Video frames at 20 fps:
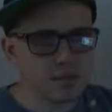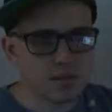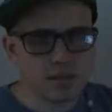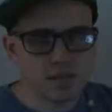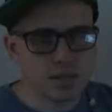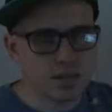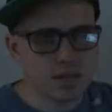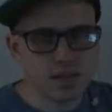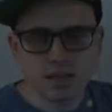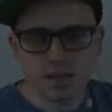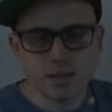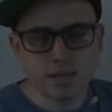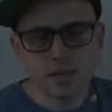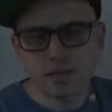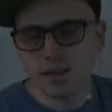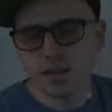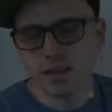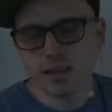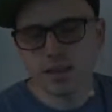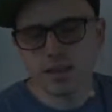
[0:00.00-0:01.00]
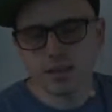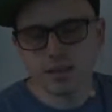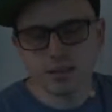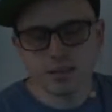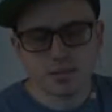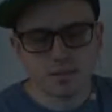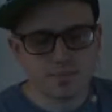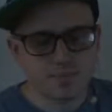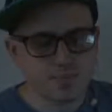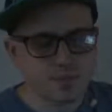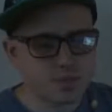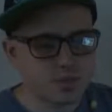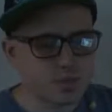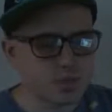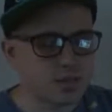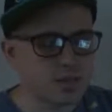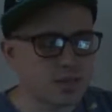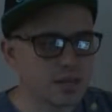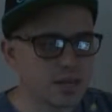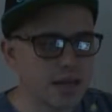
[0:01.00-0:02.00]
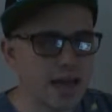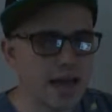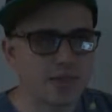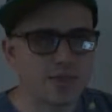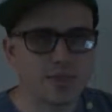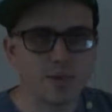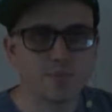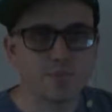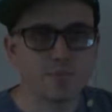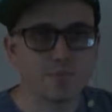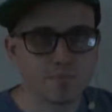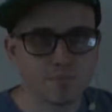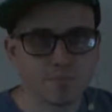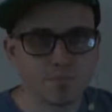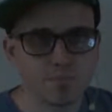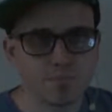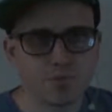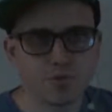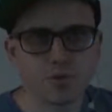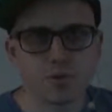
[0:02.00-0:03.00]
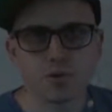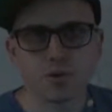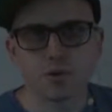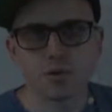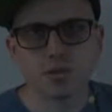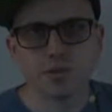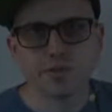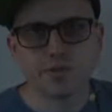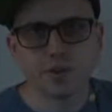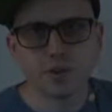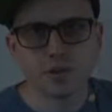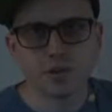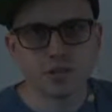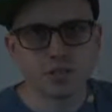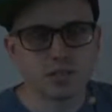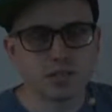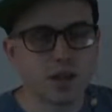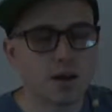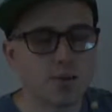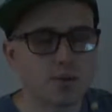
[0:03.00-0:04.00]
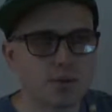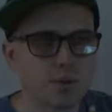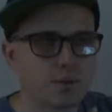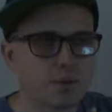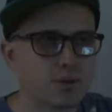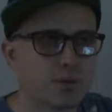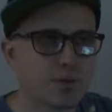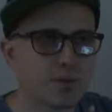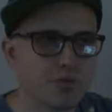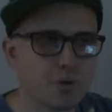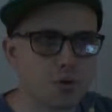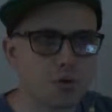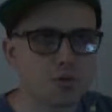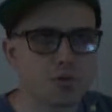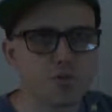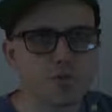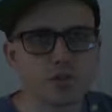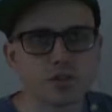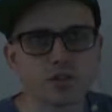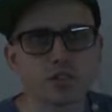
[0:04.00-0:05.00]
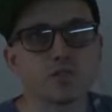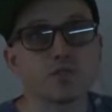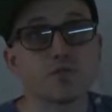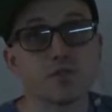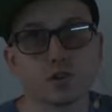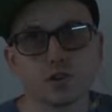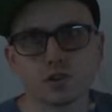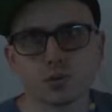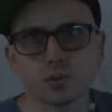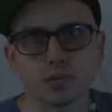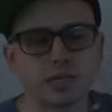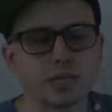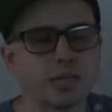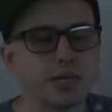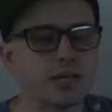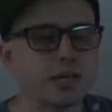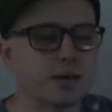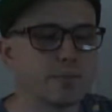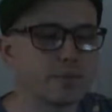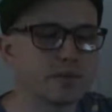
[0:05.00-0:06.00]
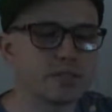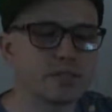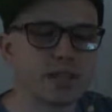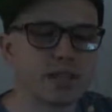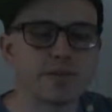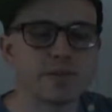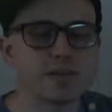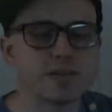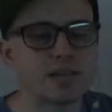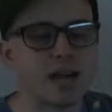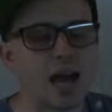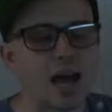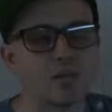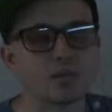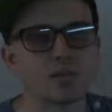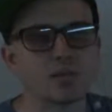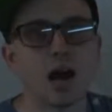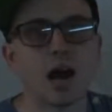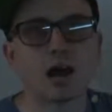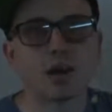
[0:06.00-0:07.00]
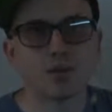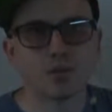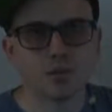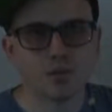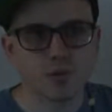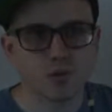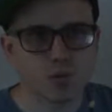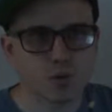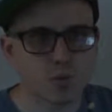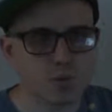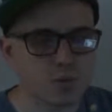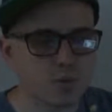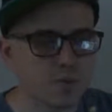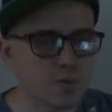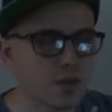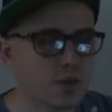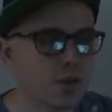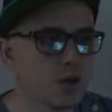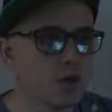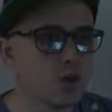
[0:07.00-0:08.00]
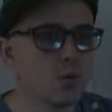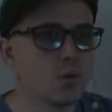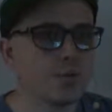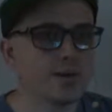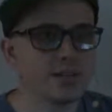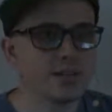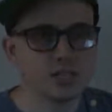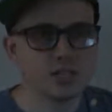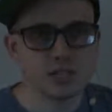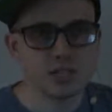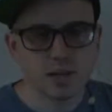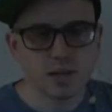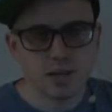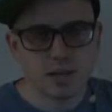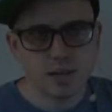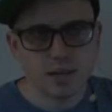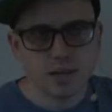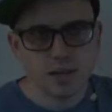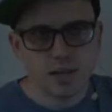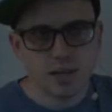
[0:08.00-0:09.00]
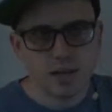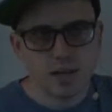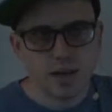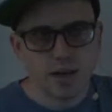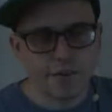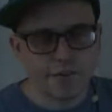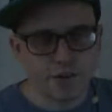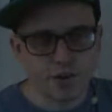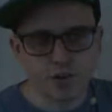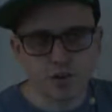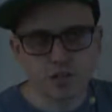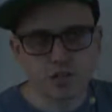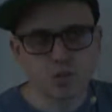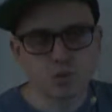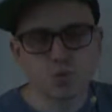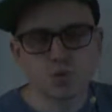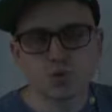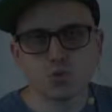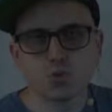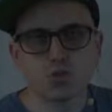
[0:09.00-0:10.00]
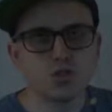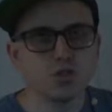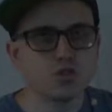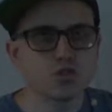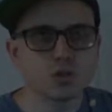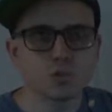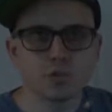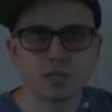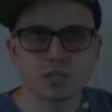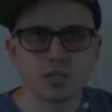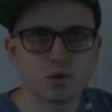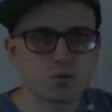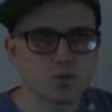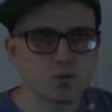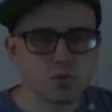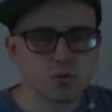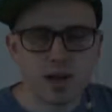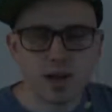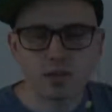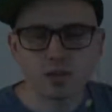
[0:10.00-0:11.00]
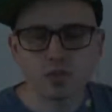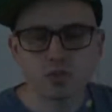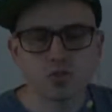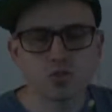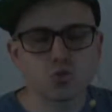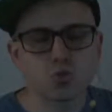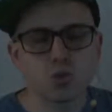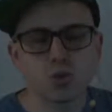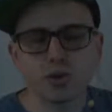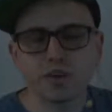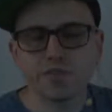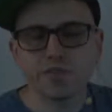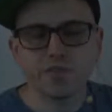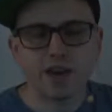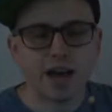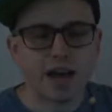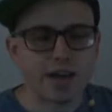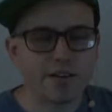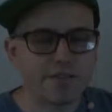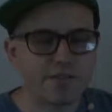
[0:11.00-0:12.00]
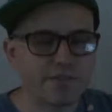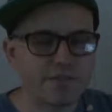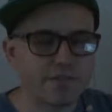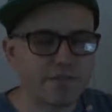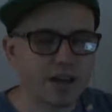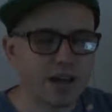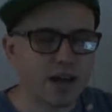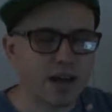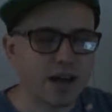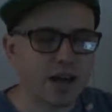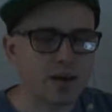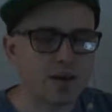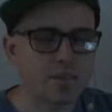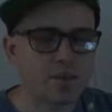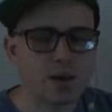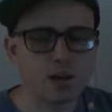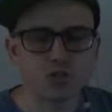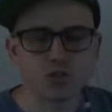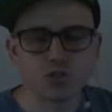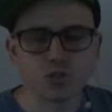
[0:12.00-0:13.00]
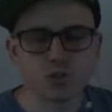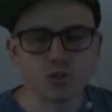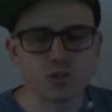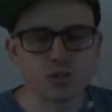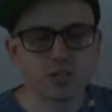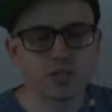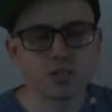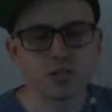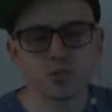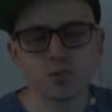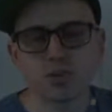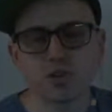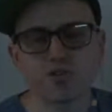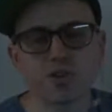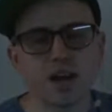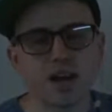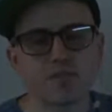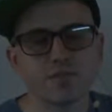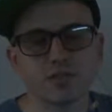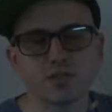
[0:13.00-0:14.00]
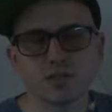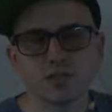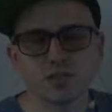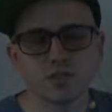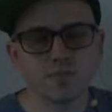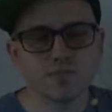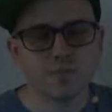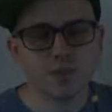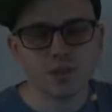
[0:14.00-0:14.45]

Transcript: the king didn't like this. So the king had them thrown into the furnace. Not only were they thrown into the furnace was heated up 7 times hotter than normal, which a furnace which would usually be somewhere around 2,500 degrees, 25 to